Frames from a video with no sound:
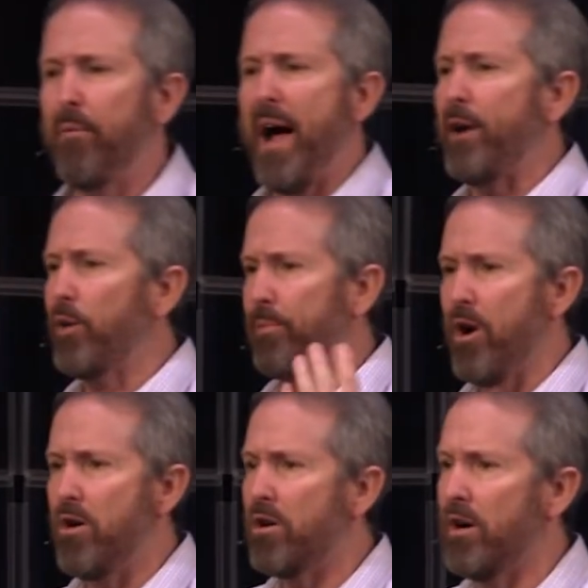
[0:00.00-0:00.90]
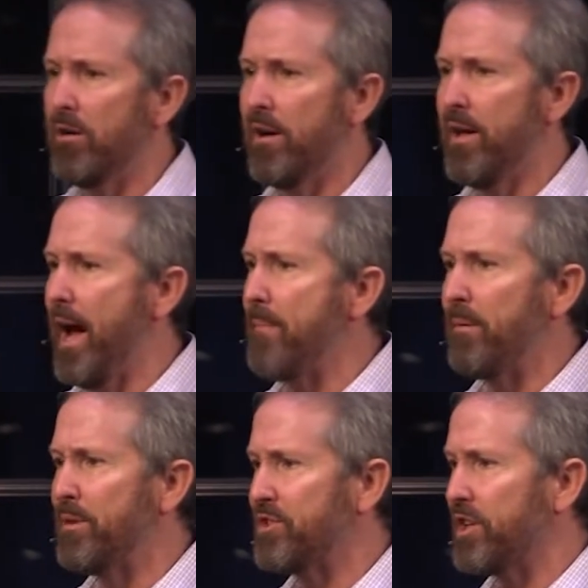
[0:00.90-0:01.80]
I grew up in Hong Kong. I
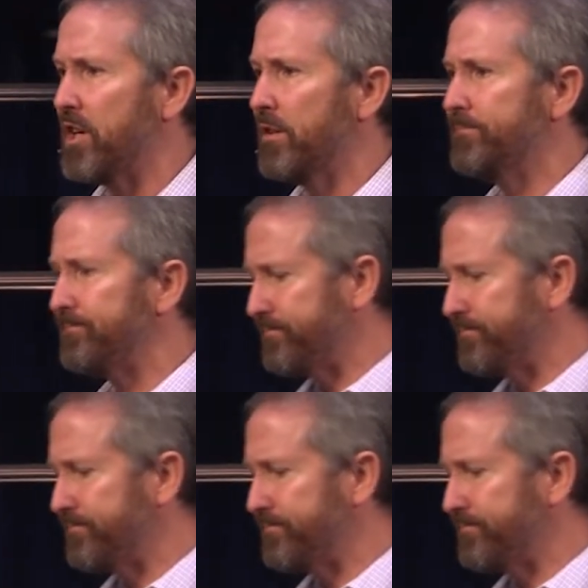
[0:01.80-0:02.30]
remember as a kid